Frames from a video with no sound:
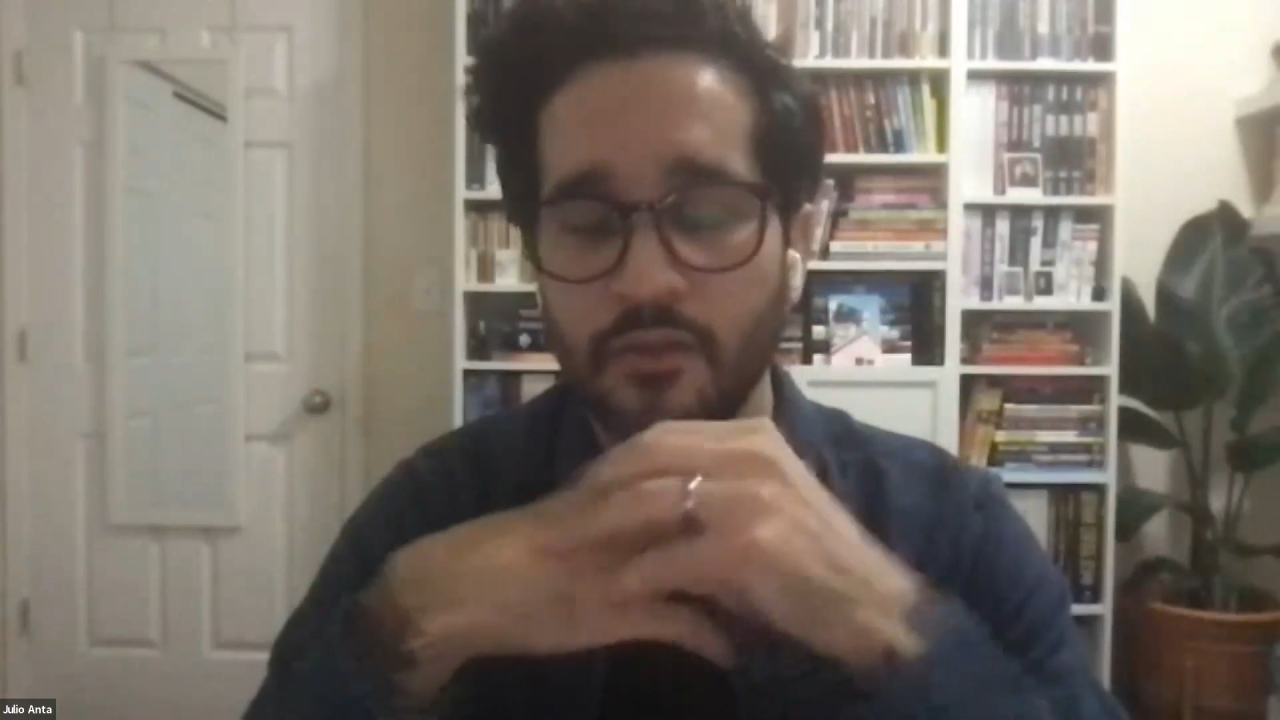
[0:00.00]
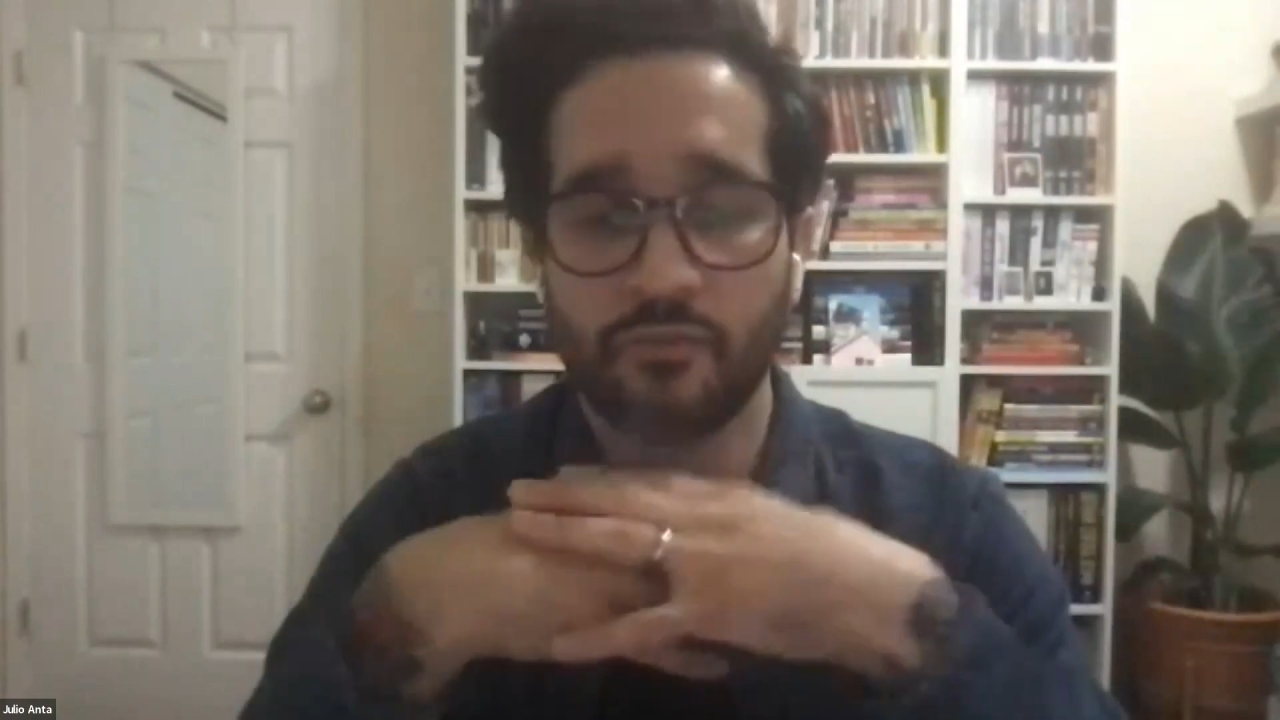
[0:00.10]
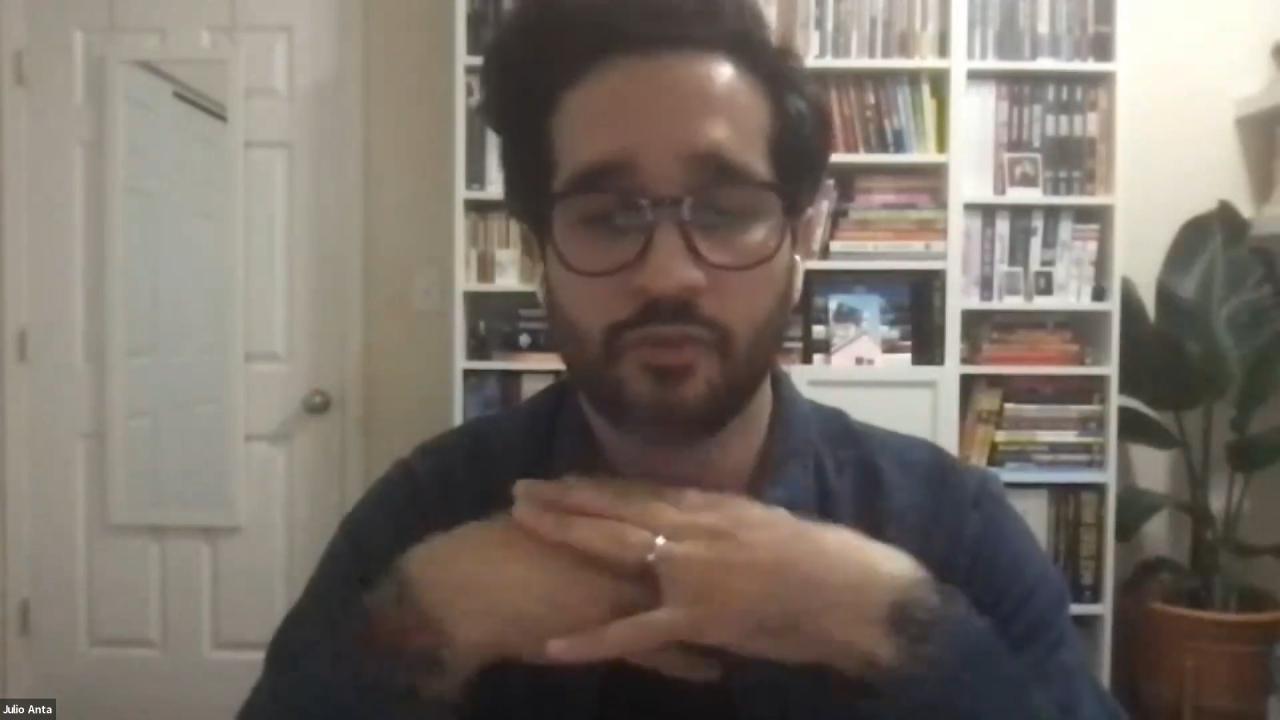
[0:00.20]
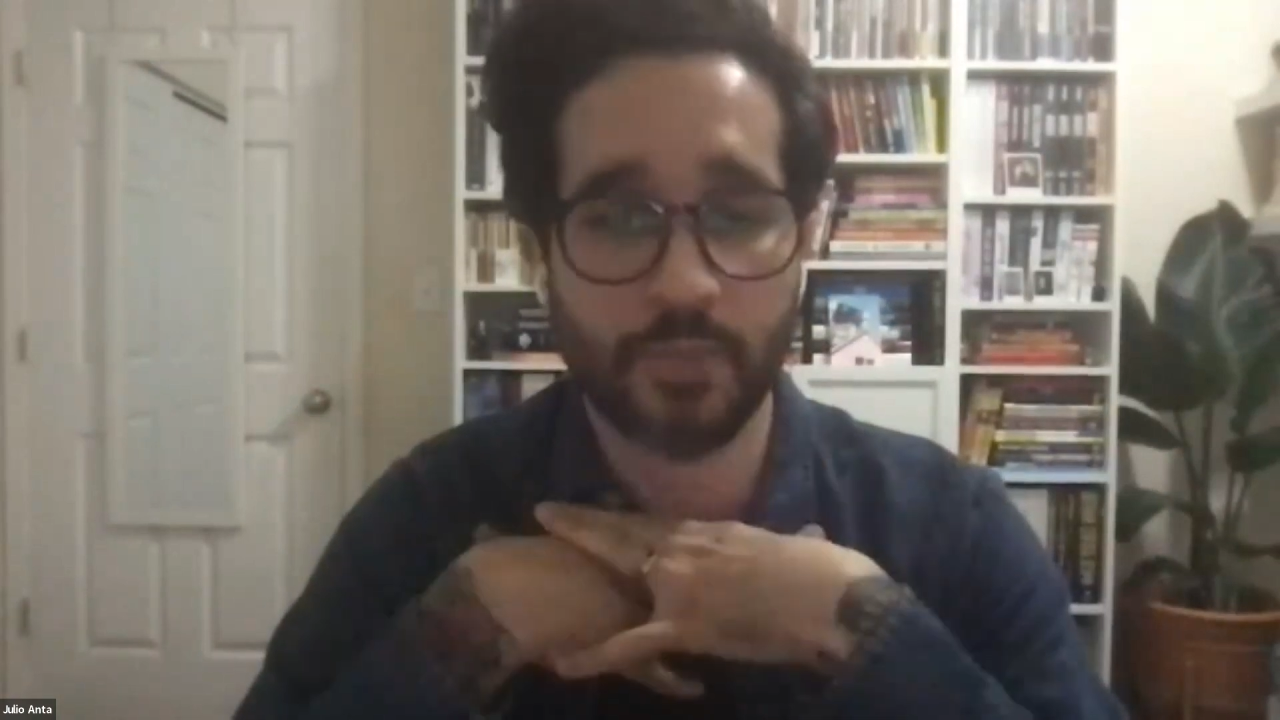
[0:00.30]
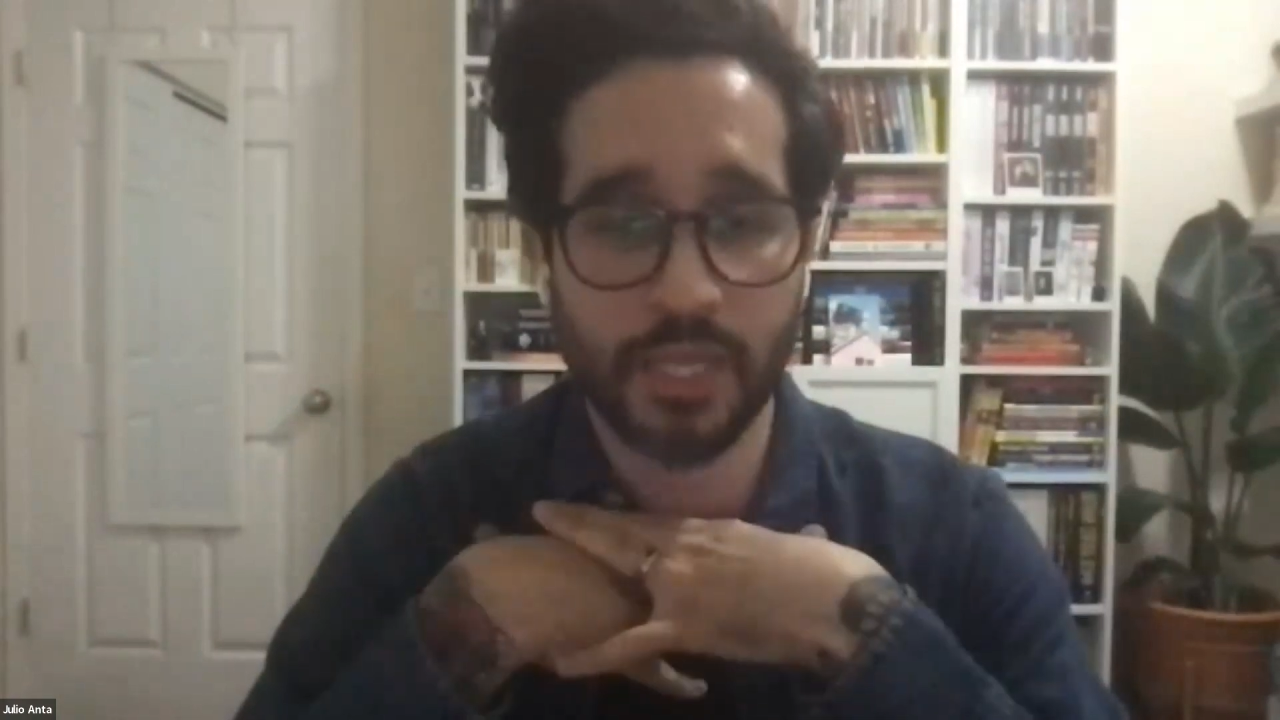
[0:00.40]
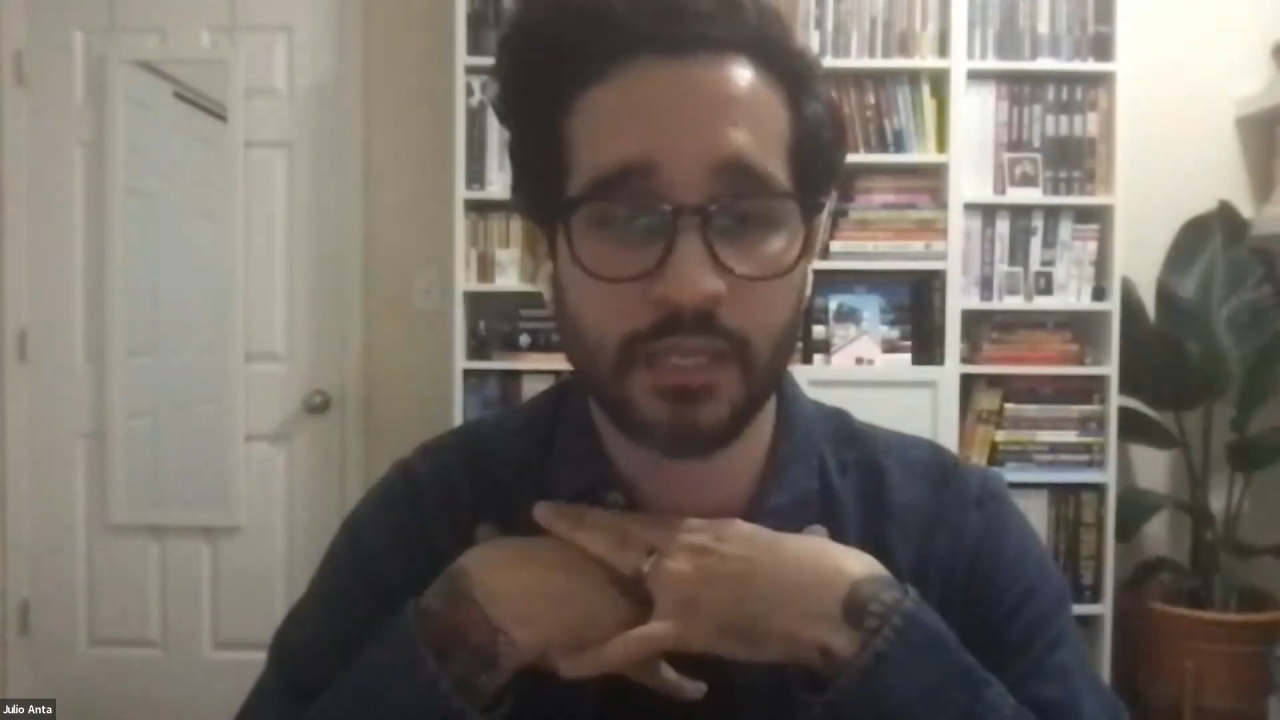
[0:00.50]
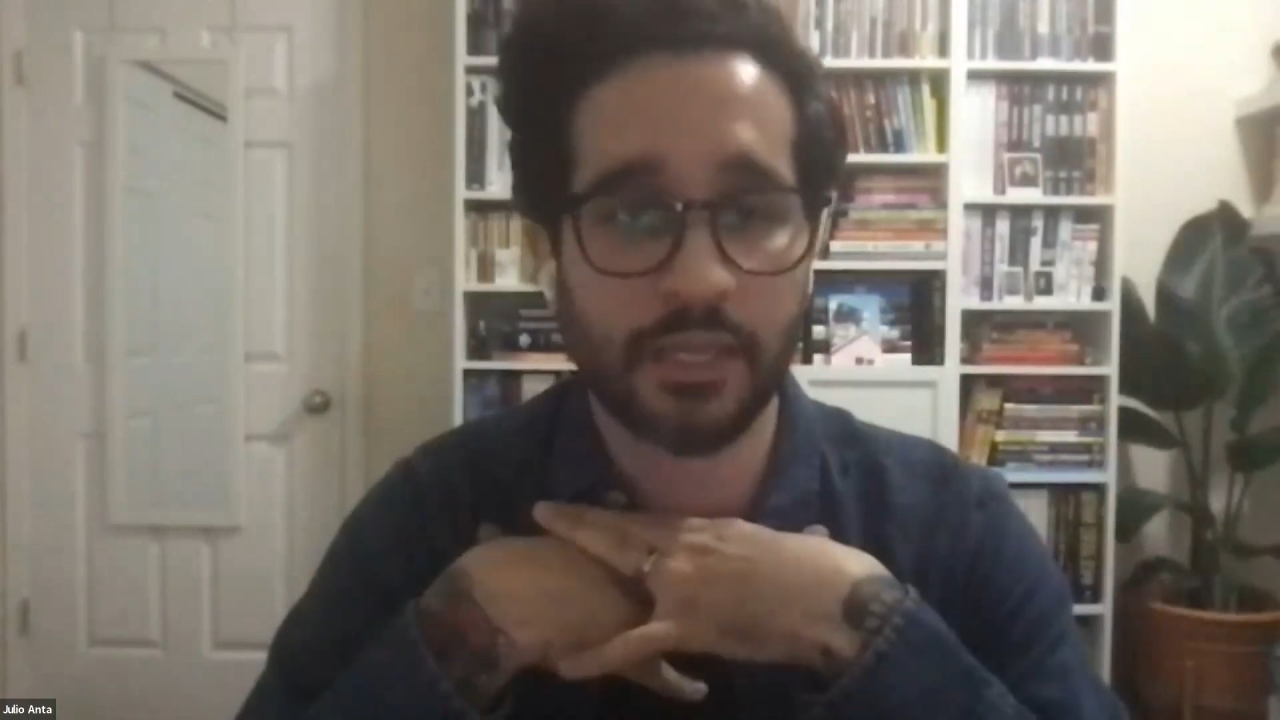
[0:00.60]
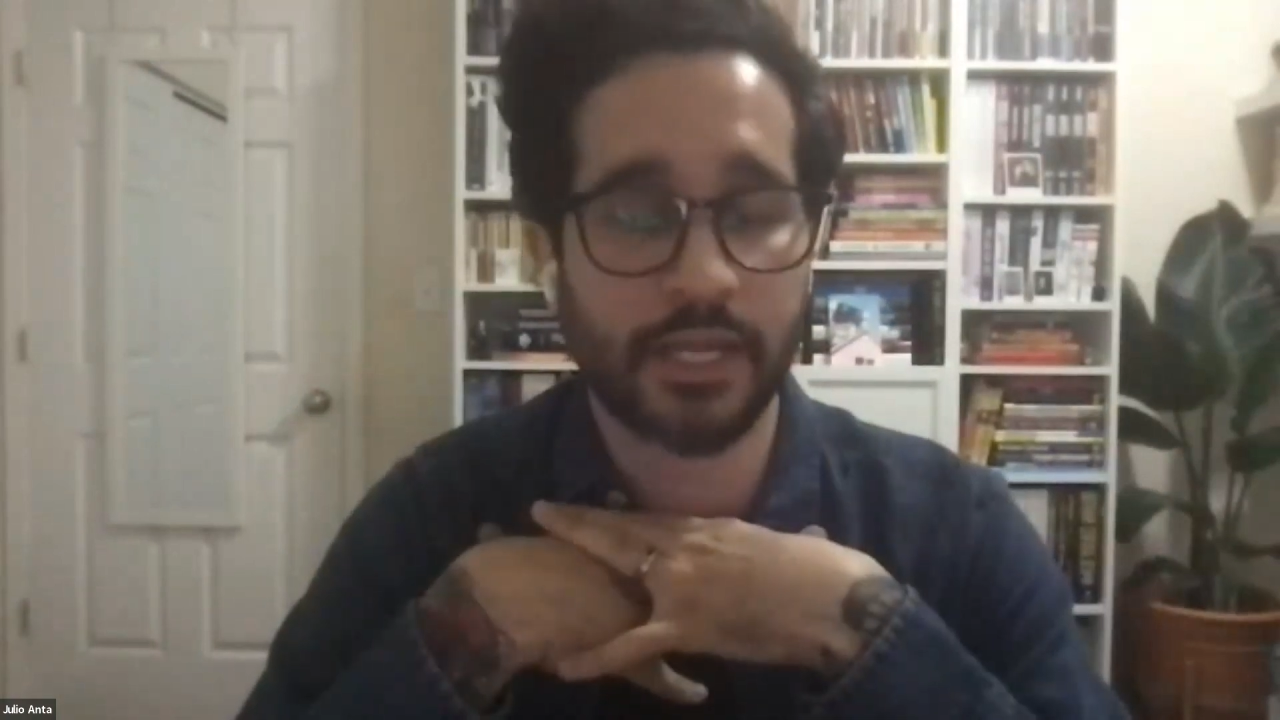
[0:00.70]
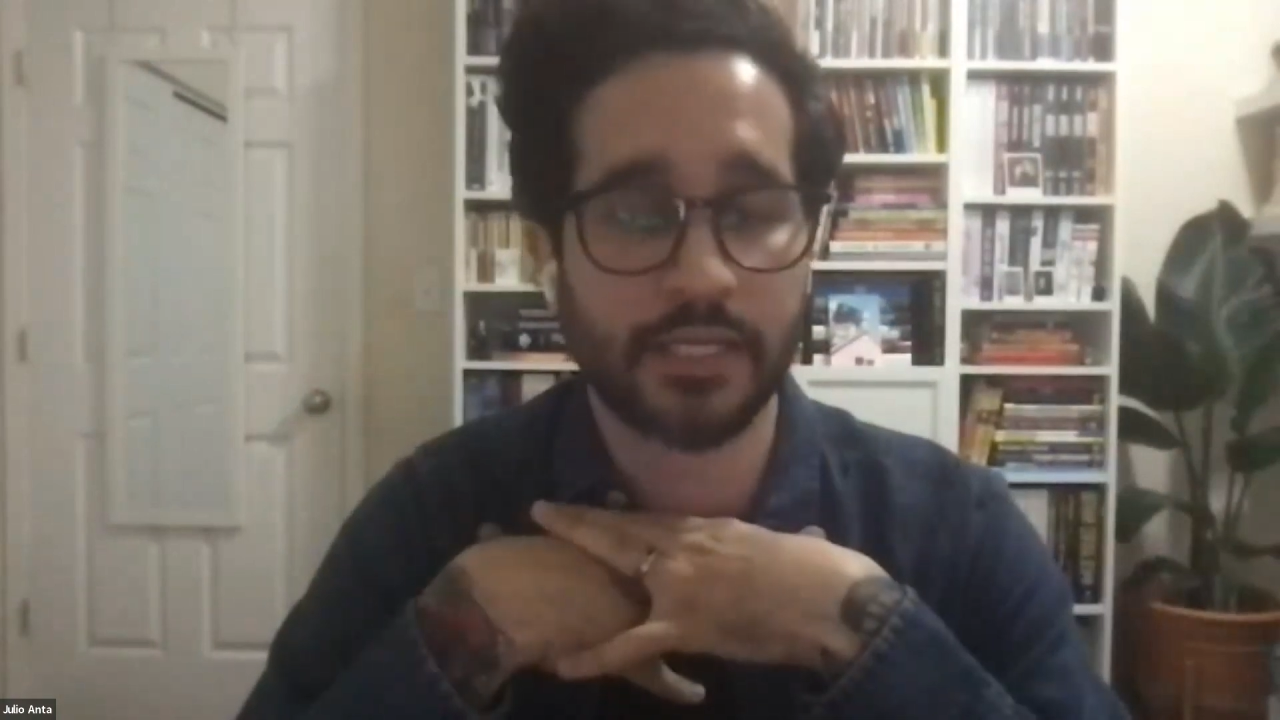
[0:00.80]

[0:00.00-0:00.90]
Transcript: For me, like